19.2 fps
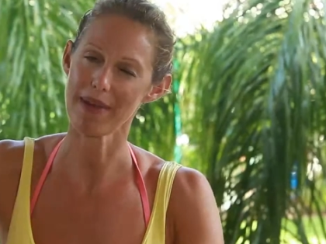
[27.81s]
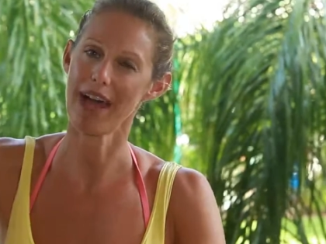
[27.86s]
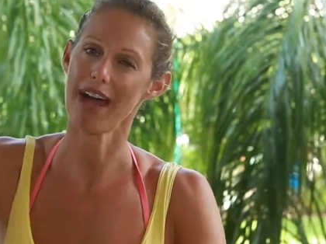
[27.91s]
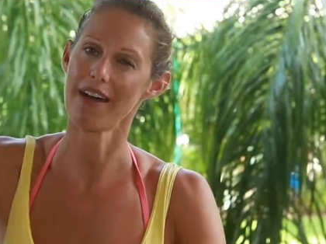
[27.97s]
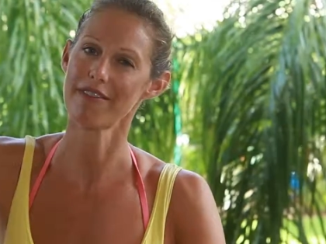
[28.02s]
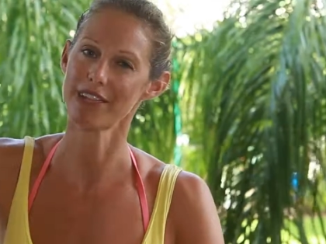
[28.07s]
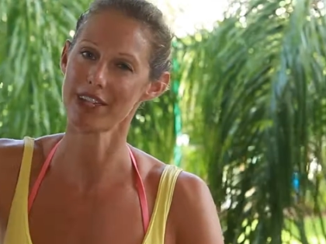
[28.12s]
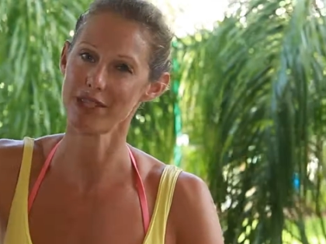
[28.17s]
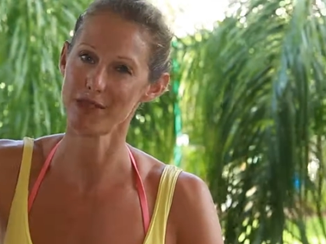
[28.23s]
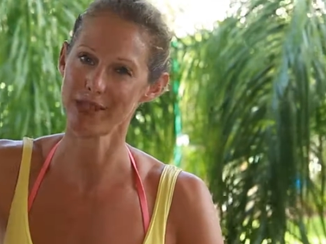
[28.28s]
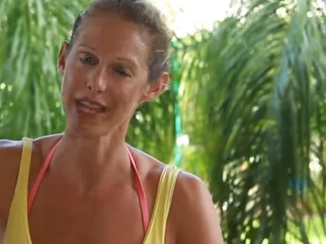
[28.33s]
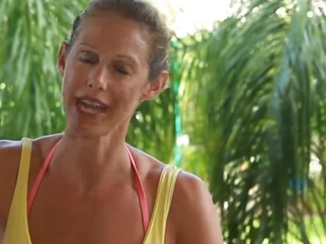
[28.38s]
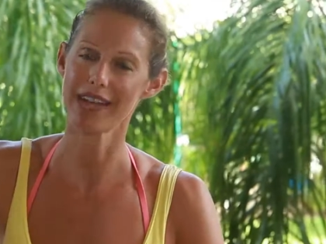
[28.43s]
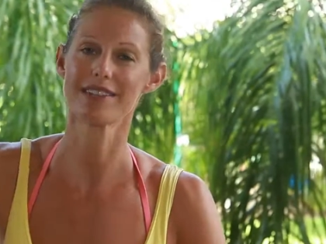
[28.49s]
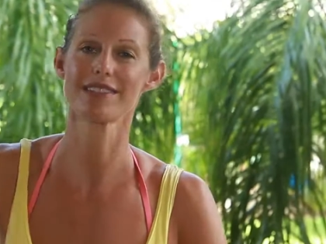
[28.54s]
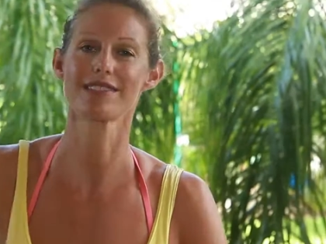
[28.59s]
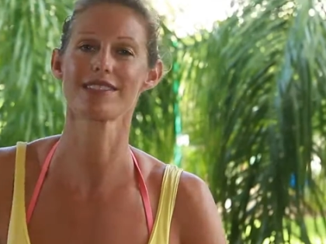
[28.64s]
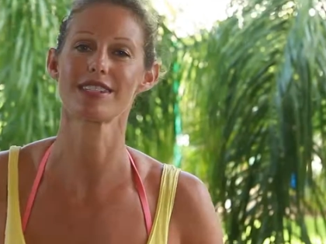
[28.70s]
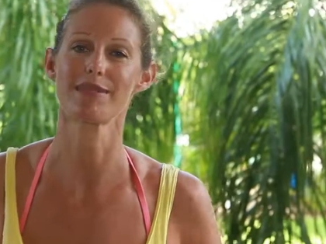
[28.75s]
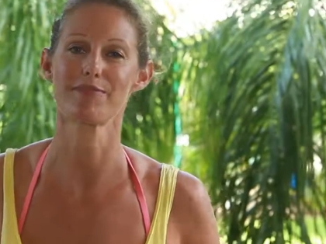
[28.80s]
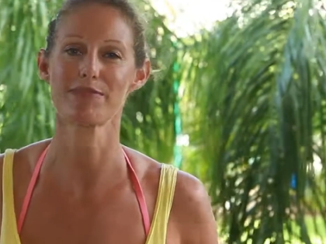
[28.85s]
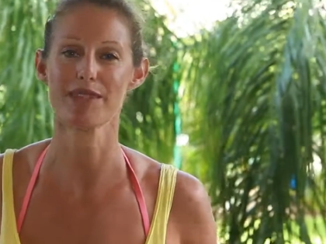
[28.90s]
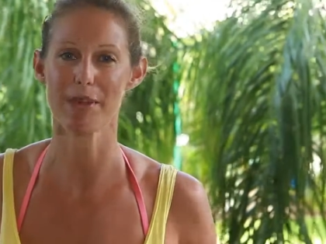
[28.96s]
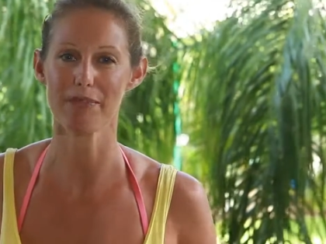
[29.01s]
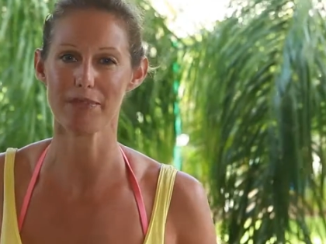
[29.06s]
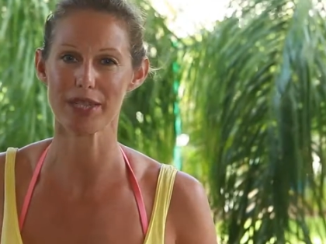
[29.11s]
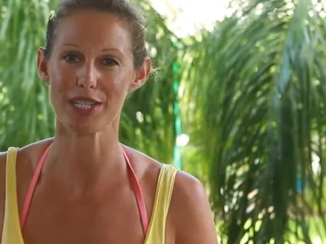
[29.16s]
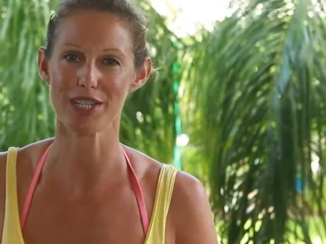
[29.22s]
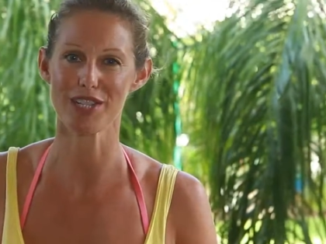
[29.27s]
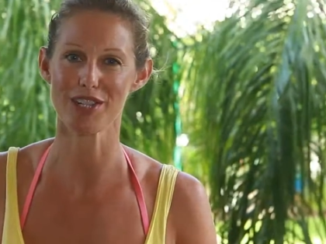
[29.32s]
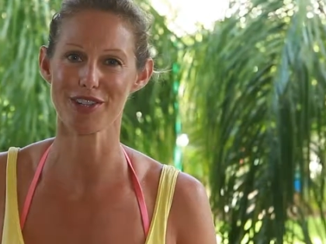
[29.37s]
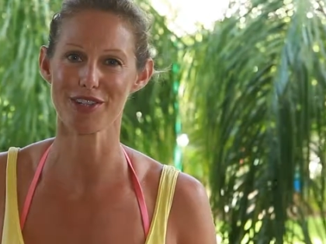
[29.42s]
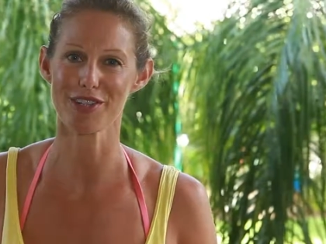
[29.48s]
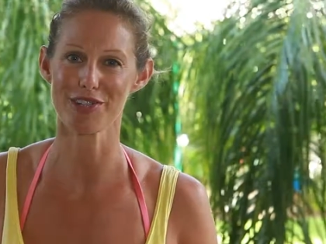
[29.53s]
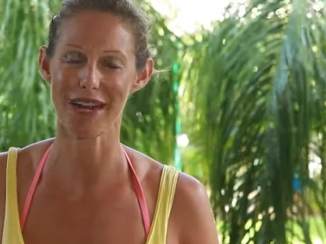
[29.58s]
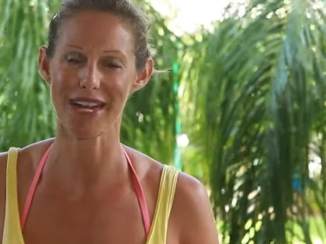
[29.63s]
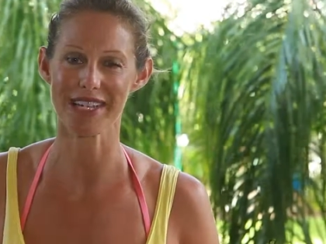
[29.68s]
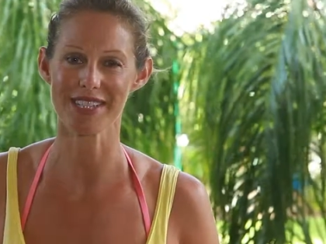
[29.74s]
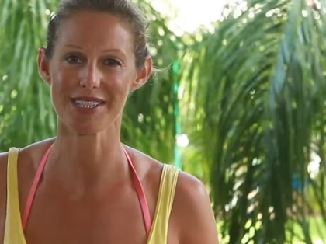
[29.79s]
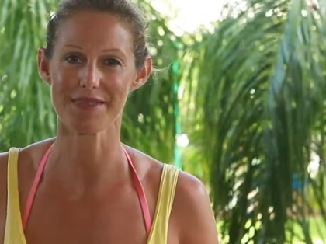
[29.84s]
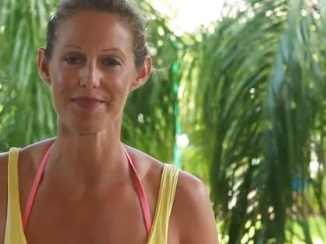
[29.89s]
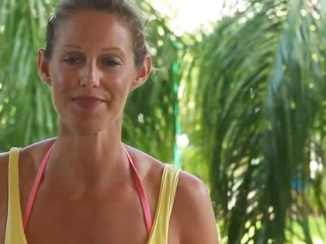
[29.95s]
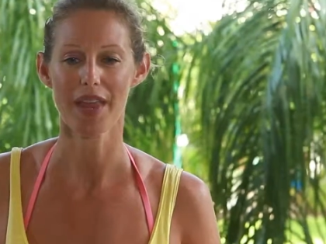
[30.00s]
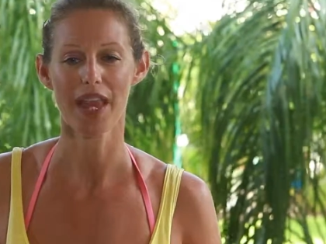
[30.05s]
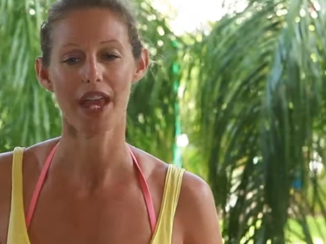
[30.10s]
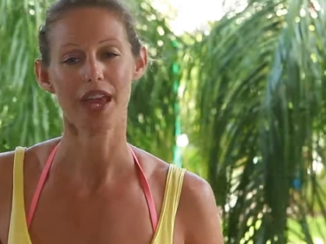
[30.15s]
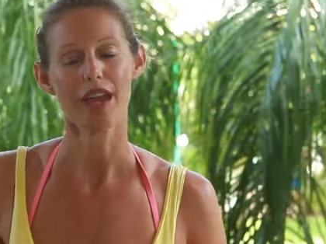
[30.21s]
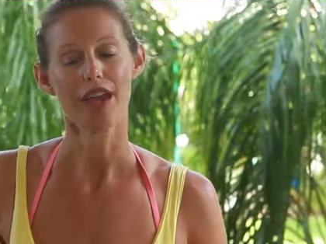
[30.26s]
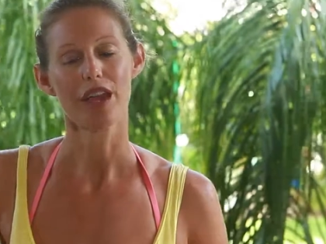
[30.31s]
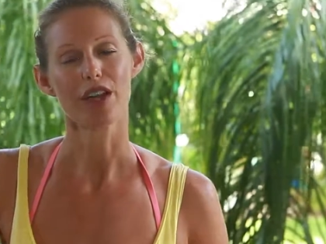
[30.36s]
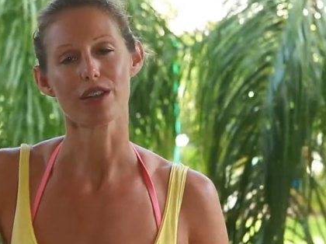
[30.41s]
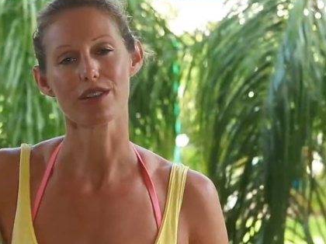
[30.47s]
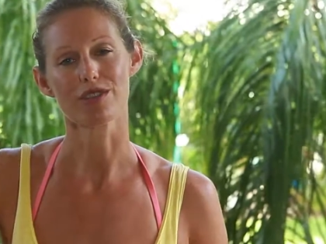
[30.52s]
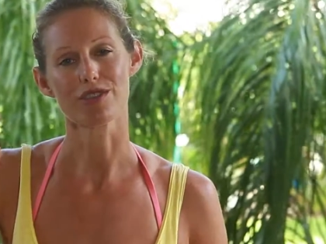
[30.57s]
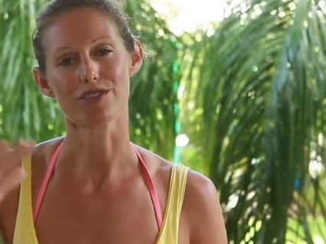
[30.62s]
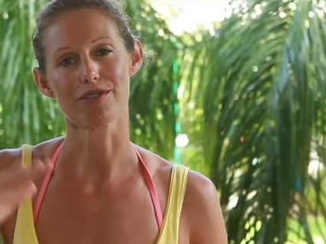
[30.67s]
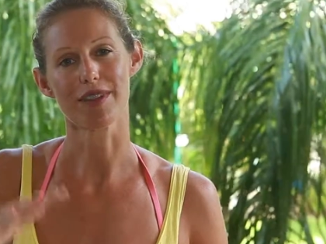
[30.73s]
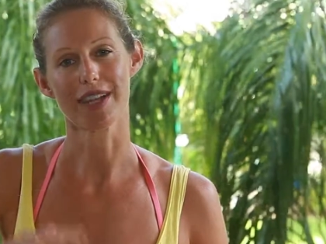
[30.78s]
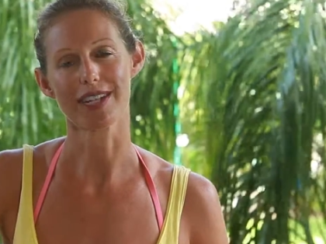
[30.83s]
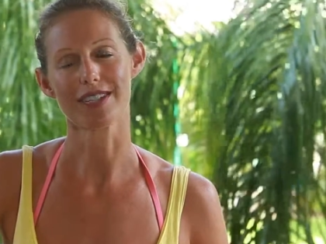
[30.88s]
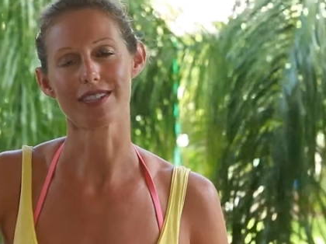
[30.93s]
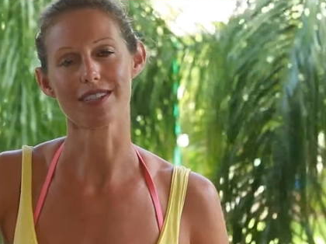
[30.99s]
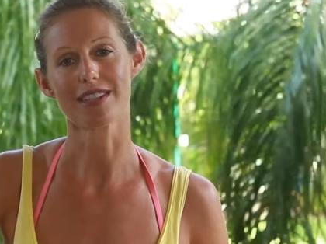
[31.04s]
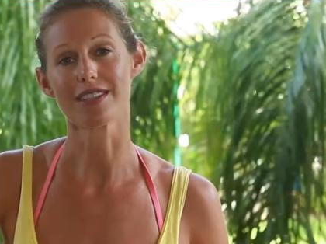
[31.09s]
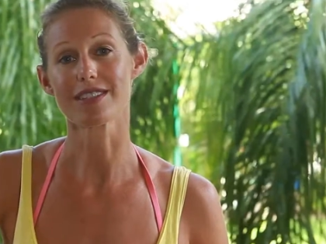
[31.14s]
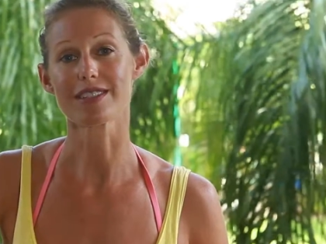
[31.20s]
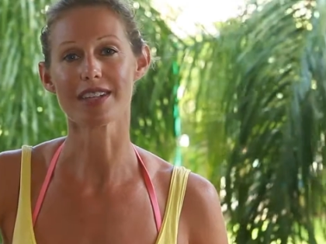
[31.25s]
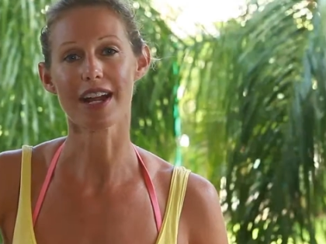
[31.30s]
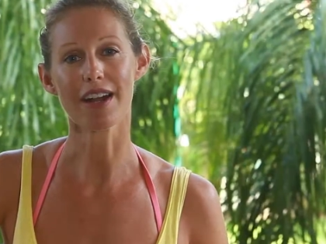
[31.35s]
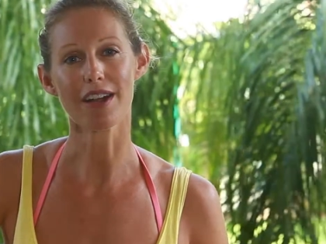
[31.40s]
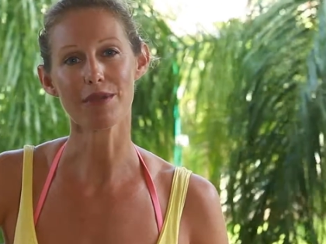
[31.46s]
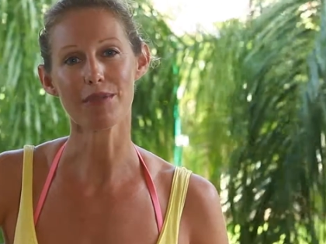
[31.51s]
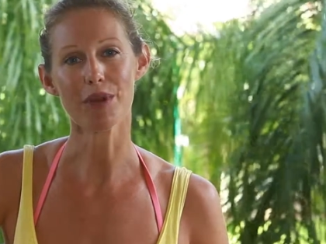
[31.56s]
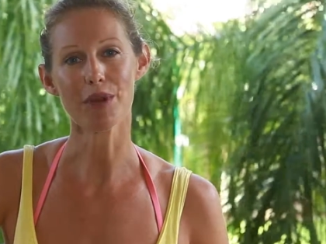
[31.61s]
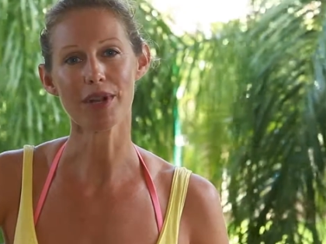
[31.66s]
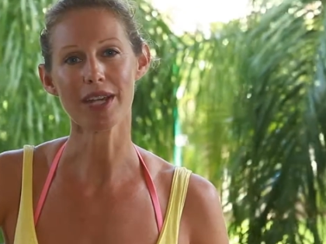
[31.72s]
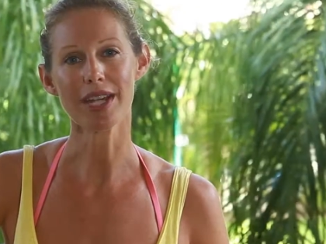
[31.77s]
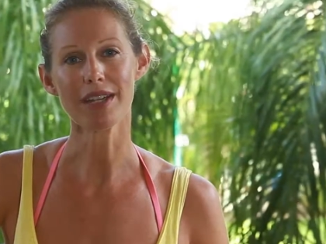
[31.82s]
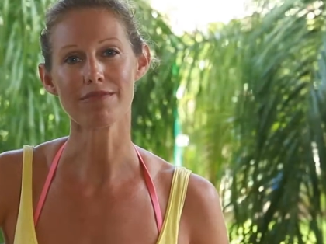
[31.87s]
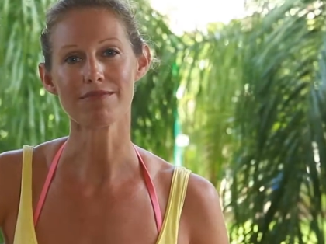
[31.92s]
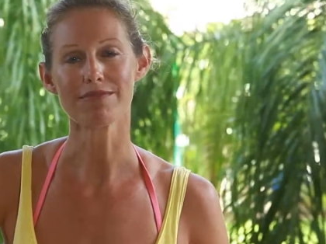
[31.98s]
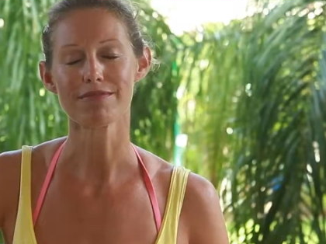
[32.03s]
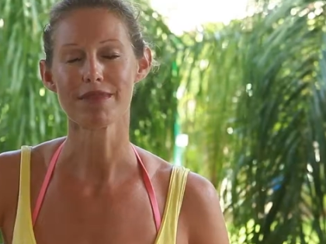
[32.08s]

having you get zipped up into your dress, go straight into the ceremony,